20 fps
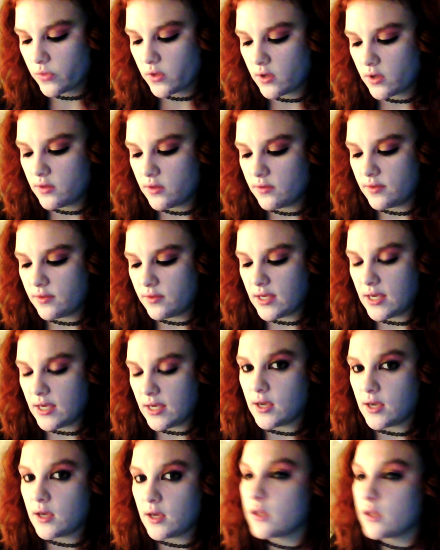the
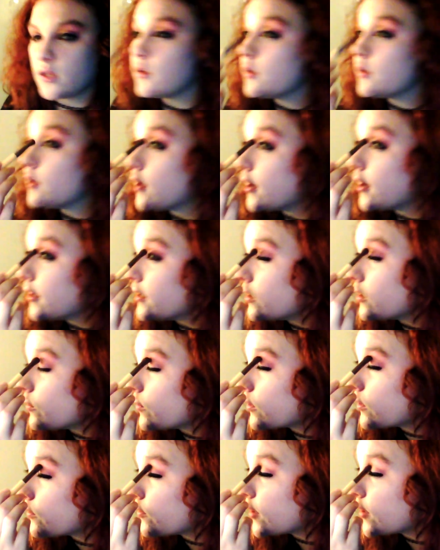line that we
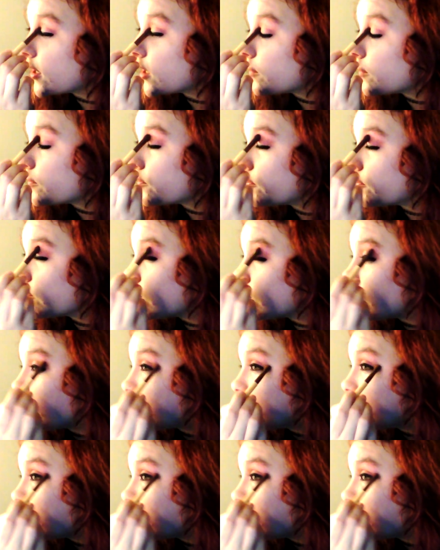created before,